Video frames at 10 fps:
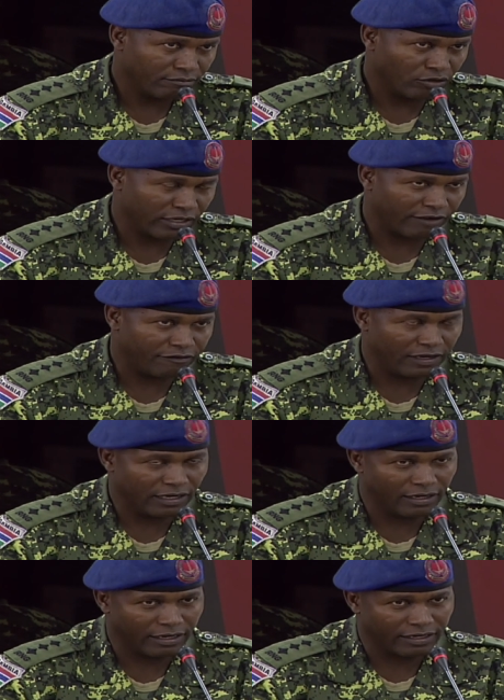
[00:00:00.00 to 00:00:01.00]
But I feel
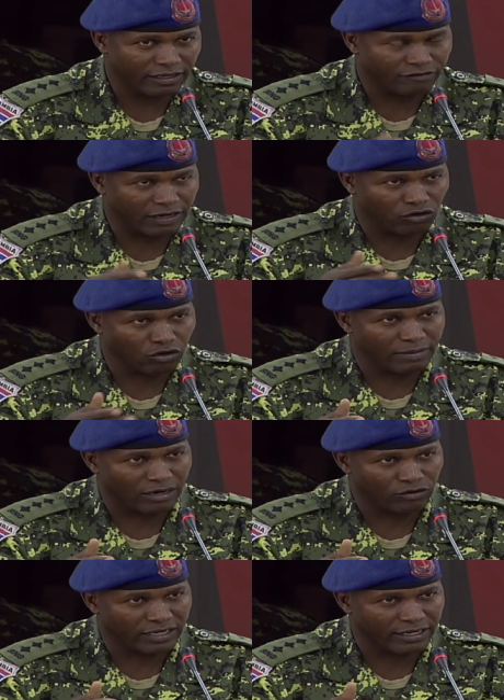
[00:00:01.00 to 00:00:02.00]
that if I come
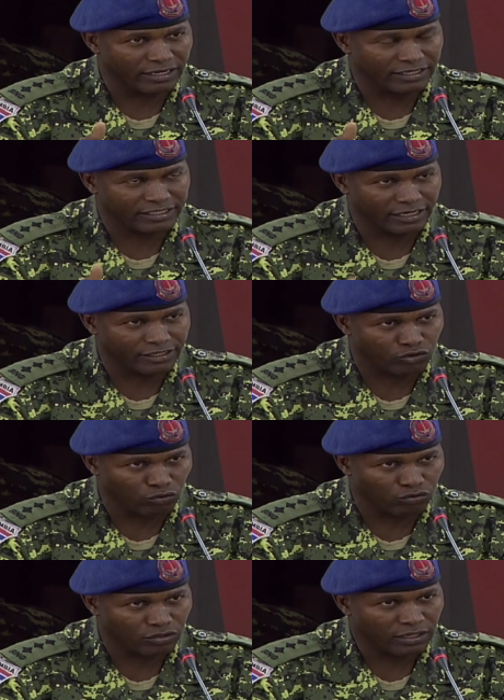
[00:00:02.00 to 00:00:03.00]
out and then tell the
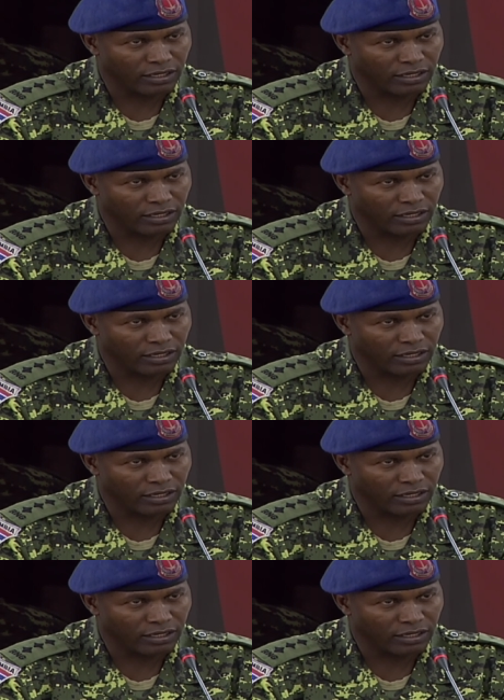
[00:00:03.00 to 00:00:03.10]
truth